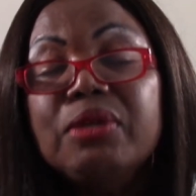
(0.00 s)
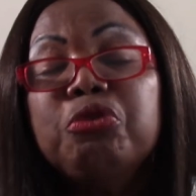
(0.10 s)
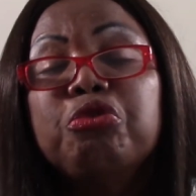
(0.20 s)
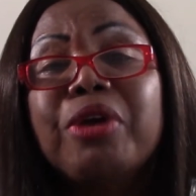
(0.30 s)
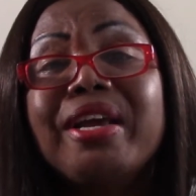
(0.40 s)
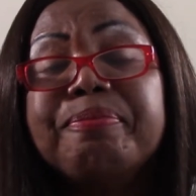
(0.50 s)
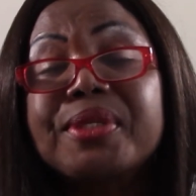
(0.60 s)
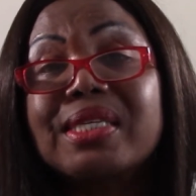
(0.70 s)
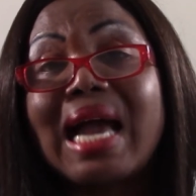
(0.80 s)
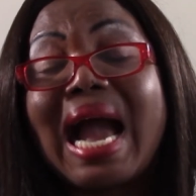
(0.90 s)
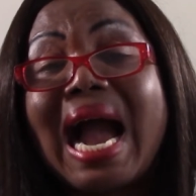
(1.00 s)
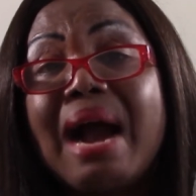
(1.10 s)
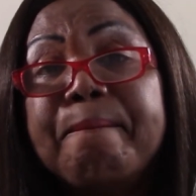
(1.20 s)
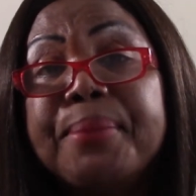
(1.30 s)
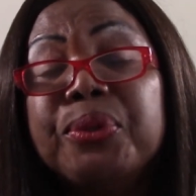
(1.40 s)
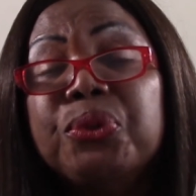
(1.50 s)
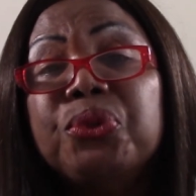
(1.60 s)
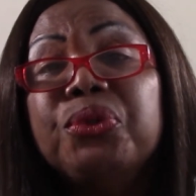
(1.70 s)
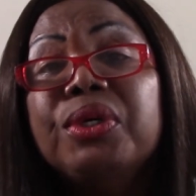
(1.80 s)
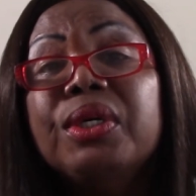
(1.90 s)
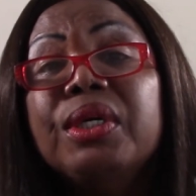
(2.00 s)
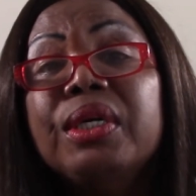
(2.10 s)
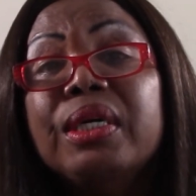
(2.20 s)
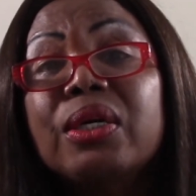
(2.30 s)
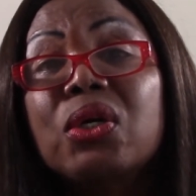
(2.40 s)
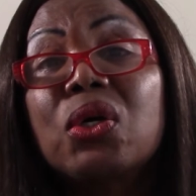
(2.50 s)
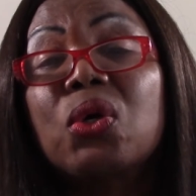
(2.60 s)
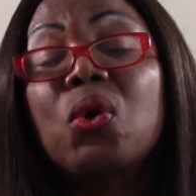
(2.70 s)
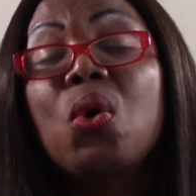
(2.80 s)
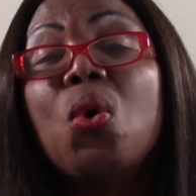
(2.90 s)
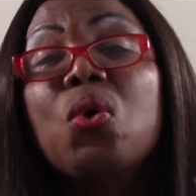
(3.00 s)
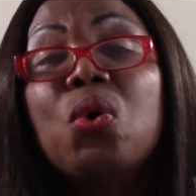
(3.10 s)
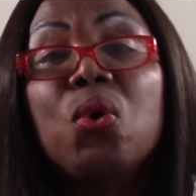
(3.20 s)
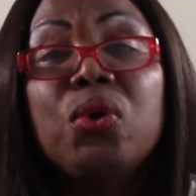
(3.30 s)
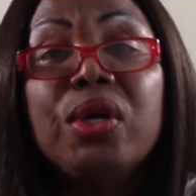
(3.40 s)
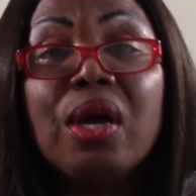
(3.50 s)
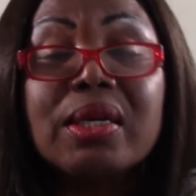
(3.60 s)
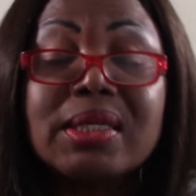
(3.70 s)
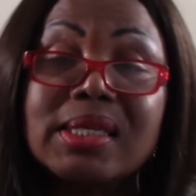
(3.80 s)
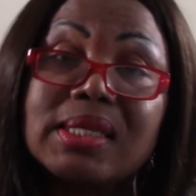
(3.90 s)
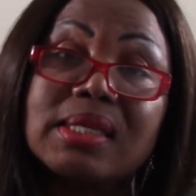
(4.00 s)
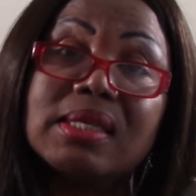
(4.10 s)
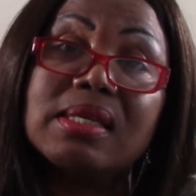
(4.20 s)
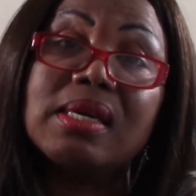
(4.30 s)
grapes, apple, coconuts.